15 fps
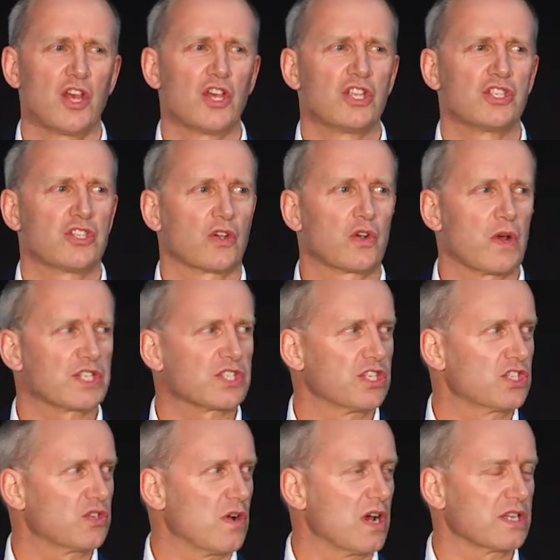So a
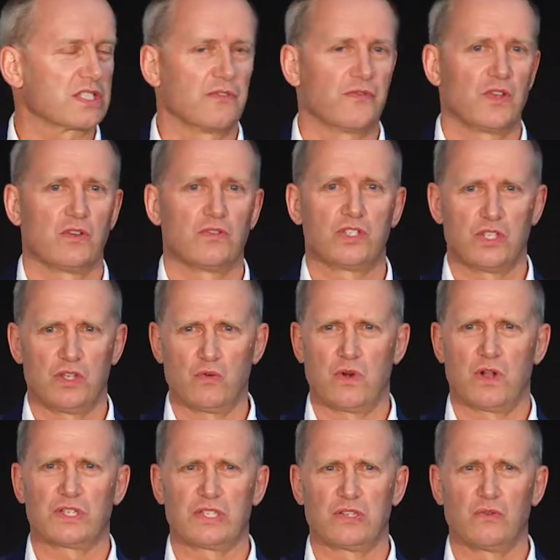question to ask of you. Do you
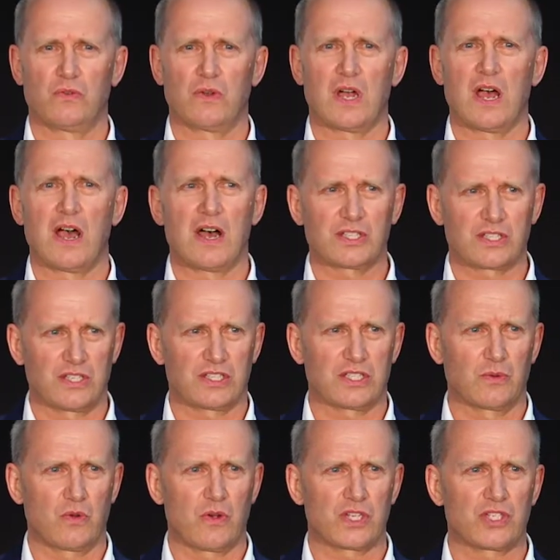want to ask us
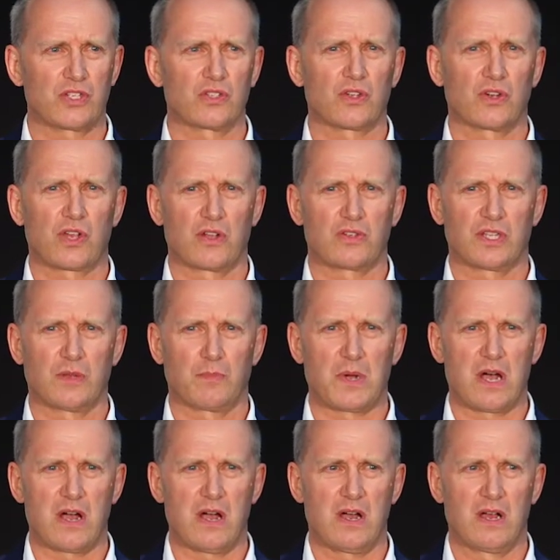some questions or go to the
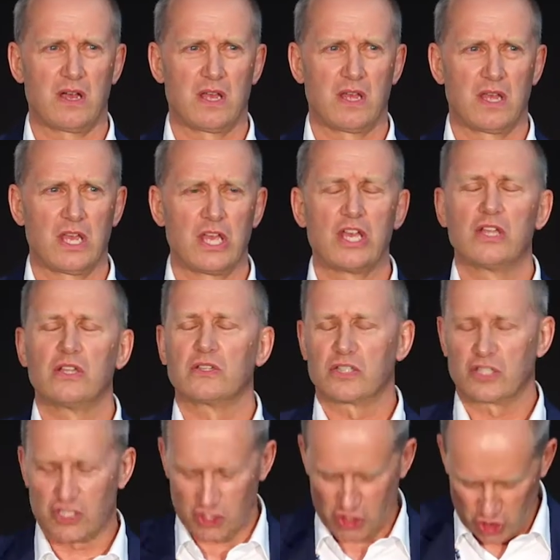bar?
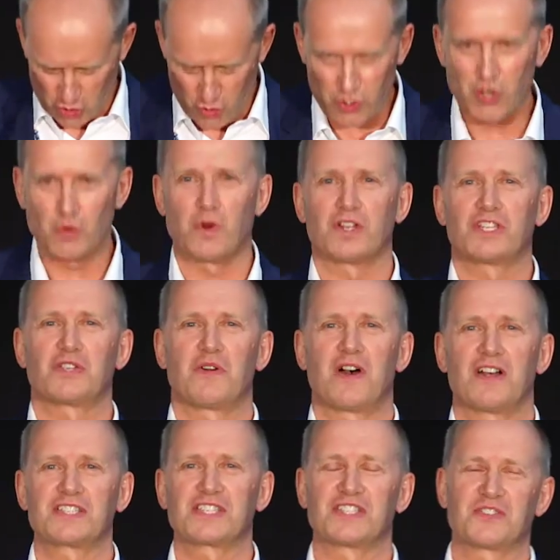Do you want to
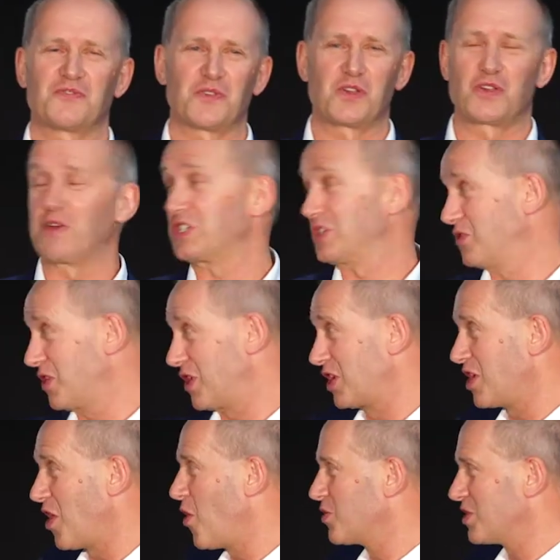ask us a few questions? You've got a
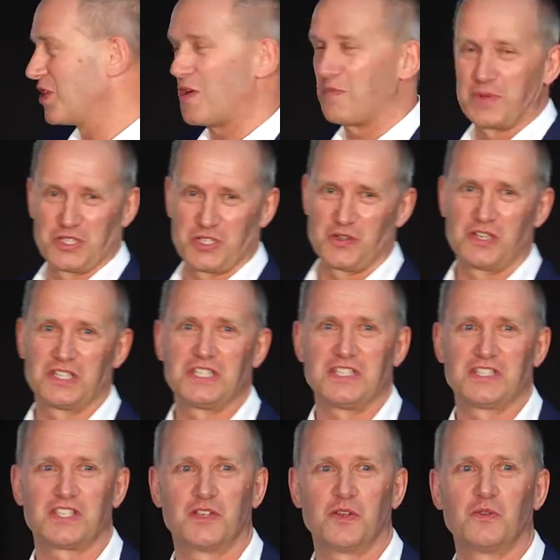golden opportunity
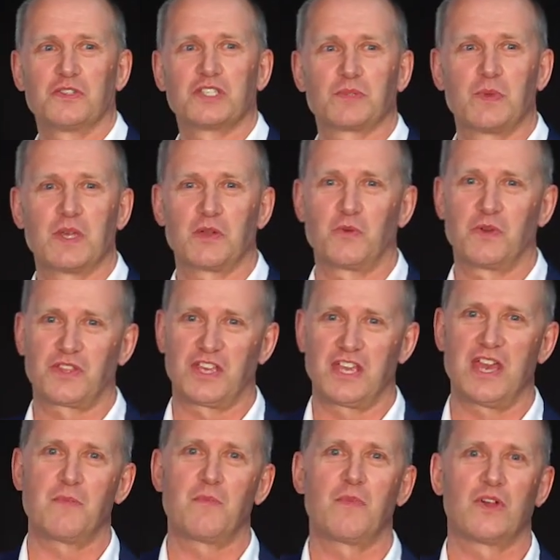to speak with
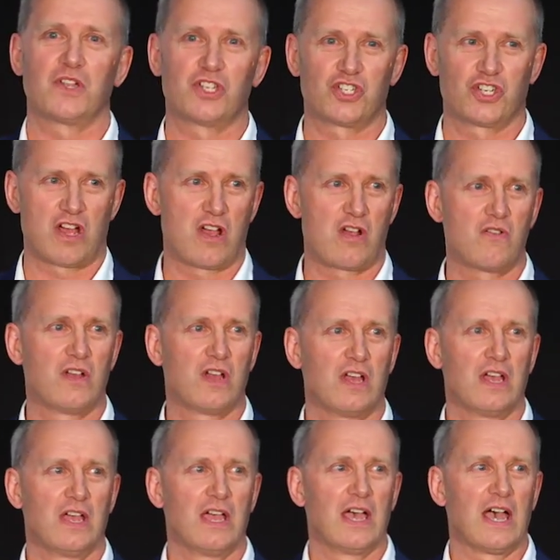Kim and Joe,
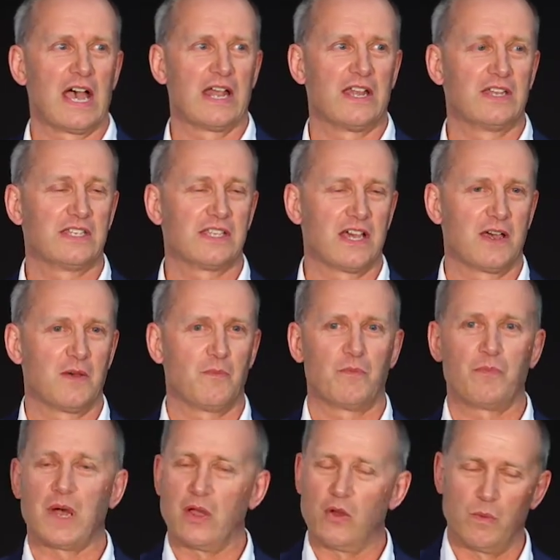and
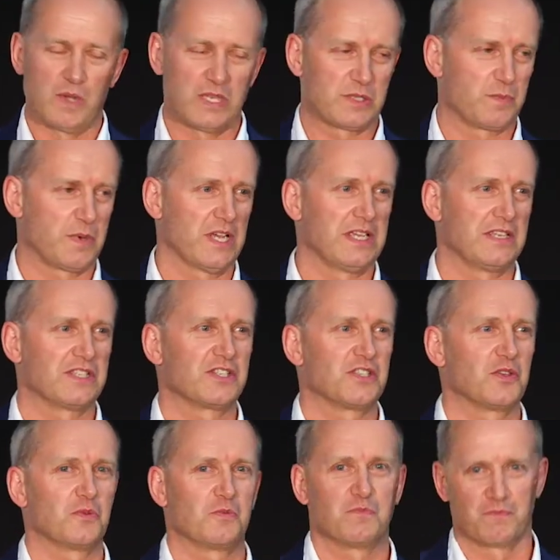by all means, please
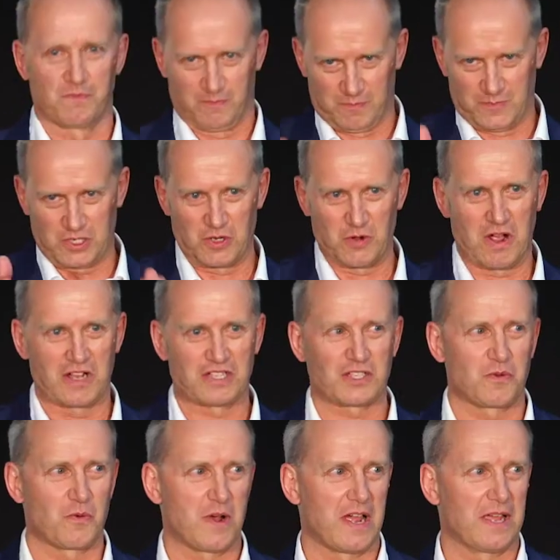do
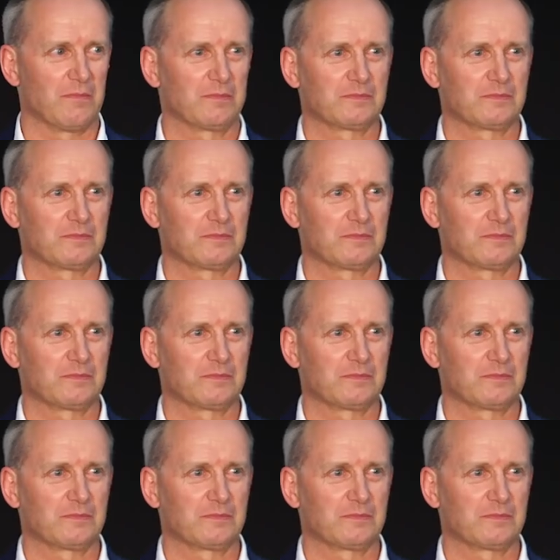ask away.